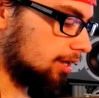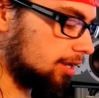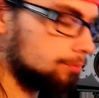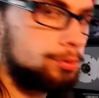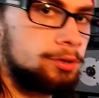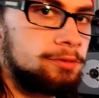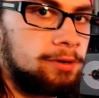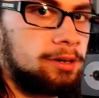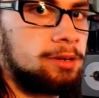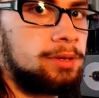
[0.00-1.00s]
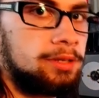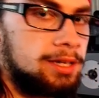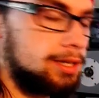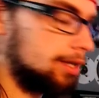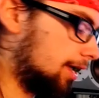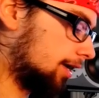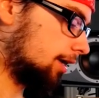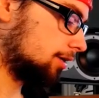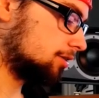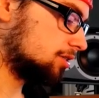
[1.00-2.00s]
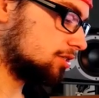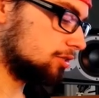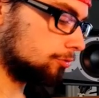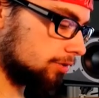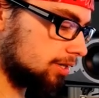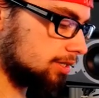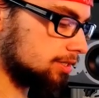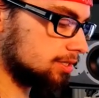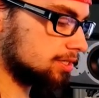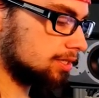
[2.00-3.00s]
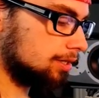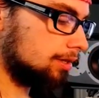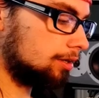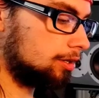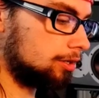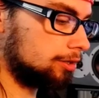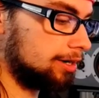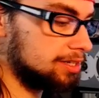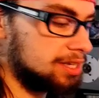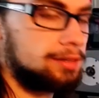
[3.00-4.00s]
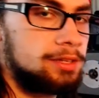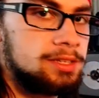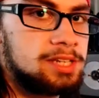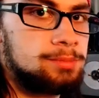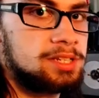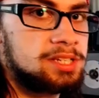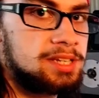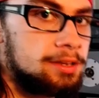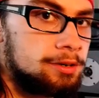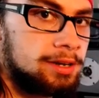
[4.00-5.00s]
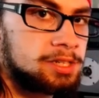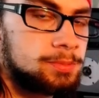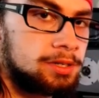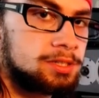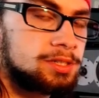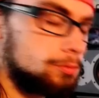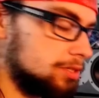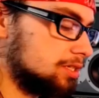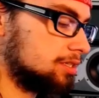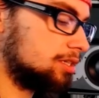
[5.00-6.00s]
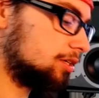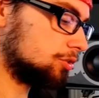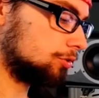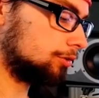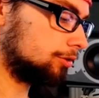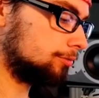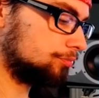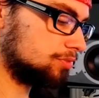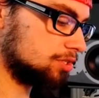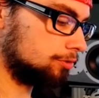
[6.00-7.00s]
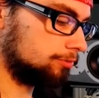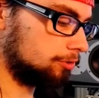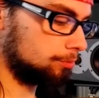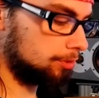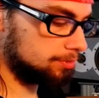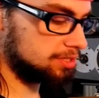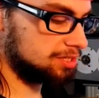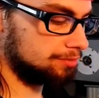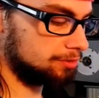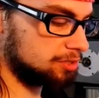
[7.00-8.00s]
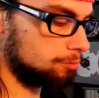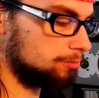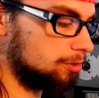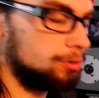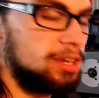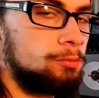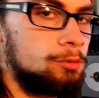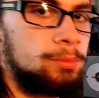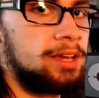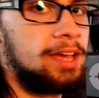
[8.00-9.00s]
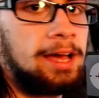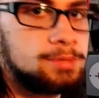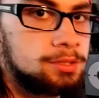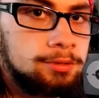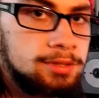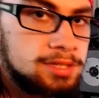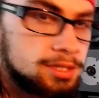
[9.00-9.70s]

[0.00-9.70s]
input variability and degrees are exactly the same as a standard Xbox 360 controller, so for the purposes of this review, it will make absolutely